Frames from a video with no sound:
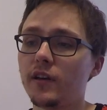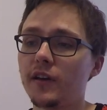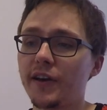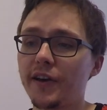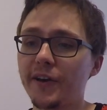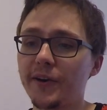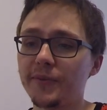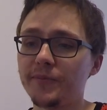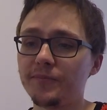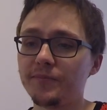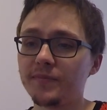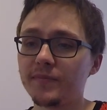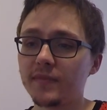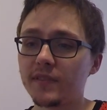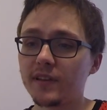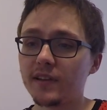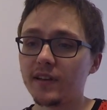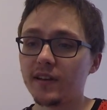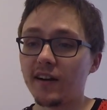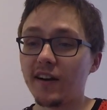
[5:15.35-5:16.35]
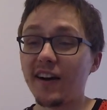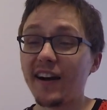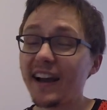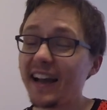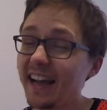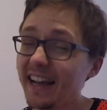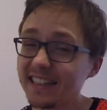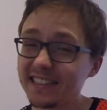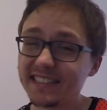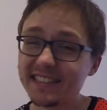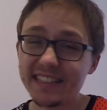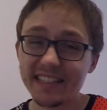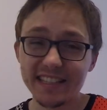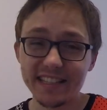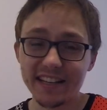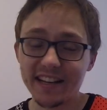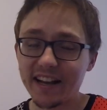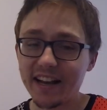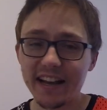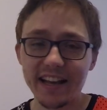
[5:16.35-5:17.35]

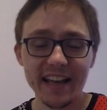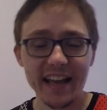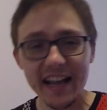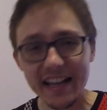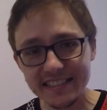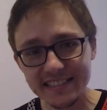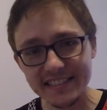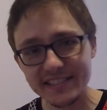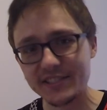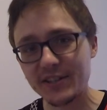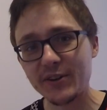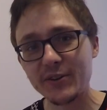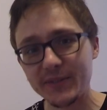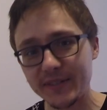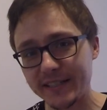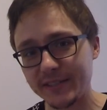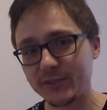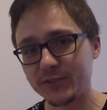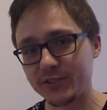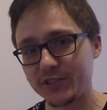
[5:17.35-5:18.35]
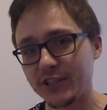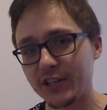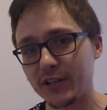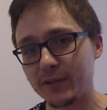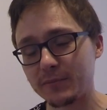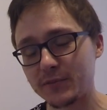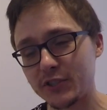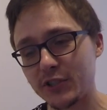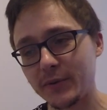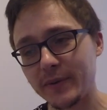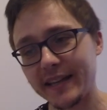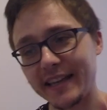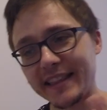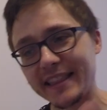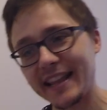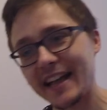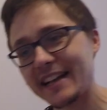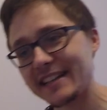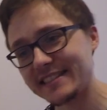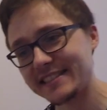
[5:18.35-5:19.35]
It has its own little charm to it in
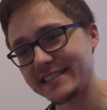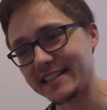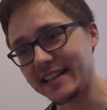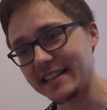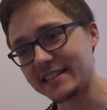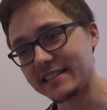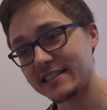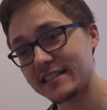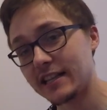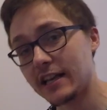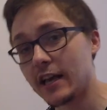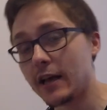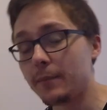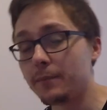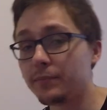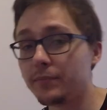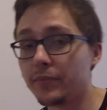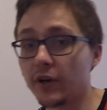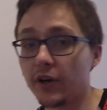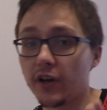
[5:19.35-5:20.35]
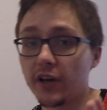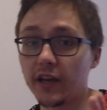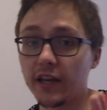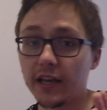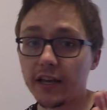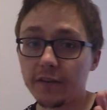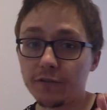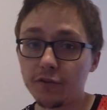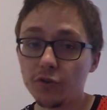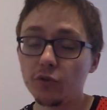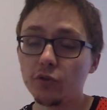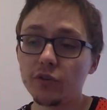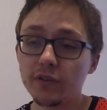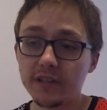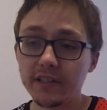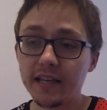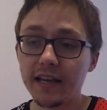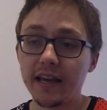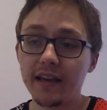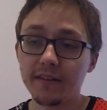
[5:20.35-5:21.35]
that sense. But if you're
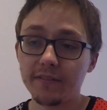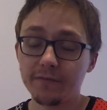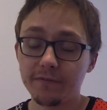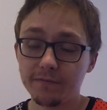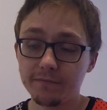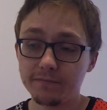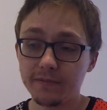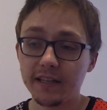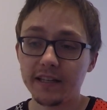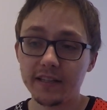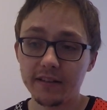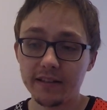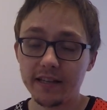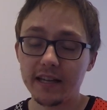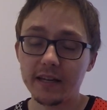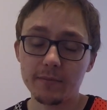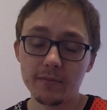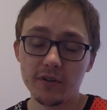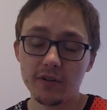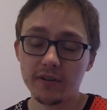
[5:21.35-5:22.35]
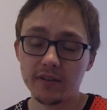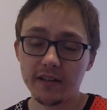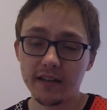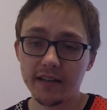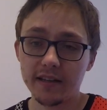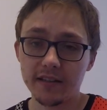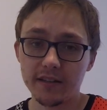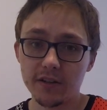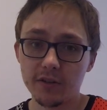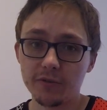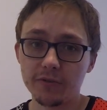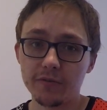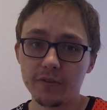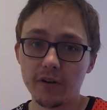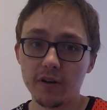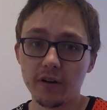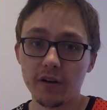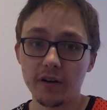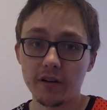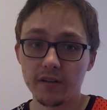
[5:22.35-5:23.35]
thinking of getting a Mk8 Golf
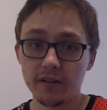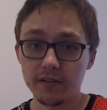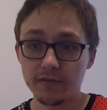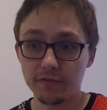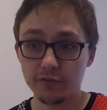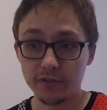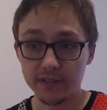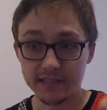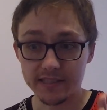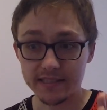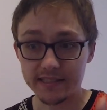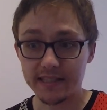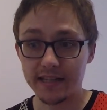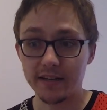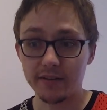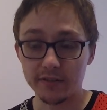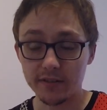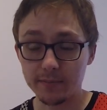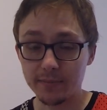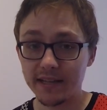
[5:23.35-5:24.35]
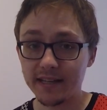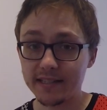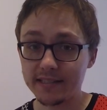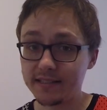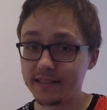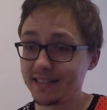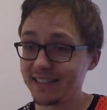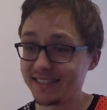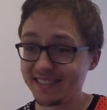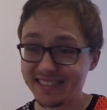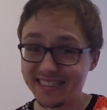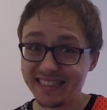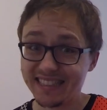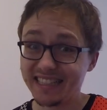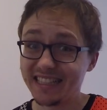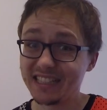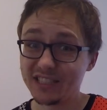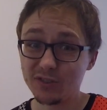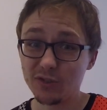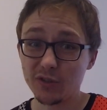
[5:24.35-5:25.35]
R for it to sound amazing,
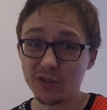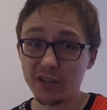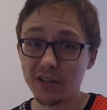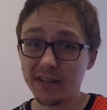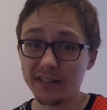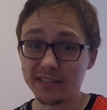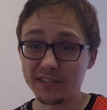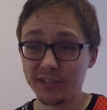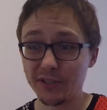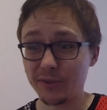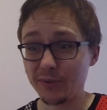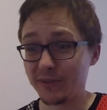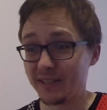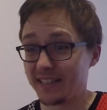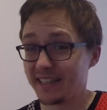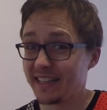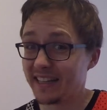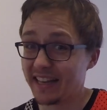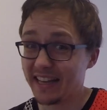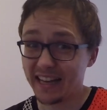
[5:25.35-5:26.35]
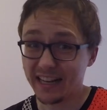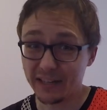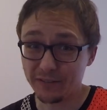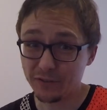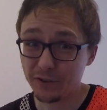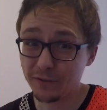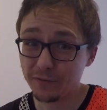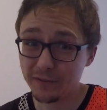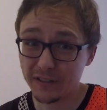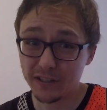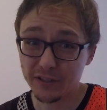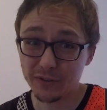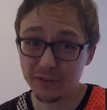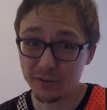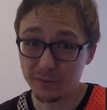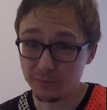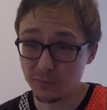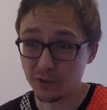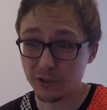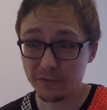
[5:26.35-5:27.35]
it's not going to. And if you think you
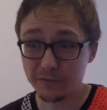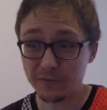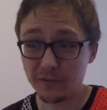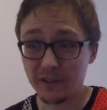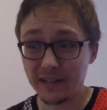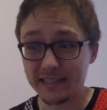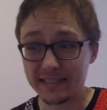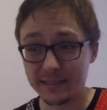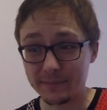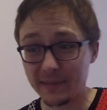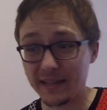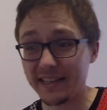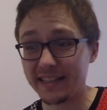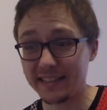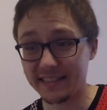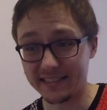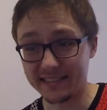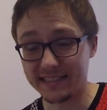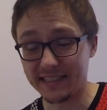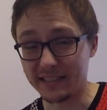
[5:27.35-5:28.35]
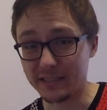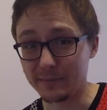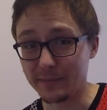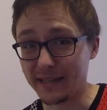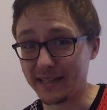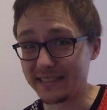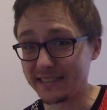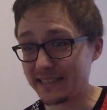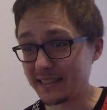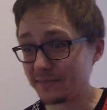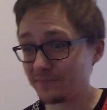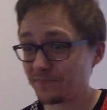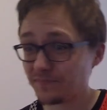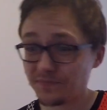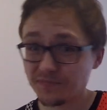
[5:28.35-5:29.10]
can modify it to make it sound amazing,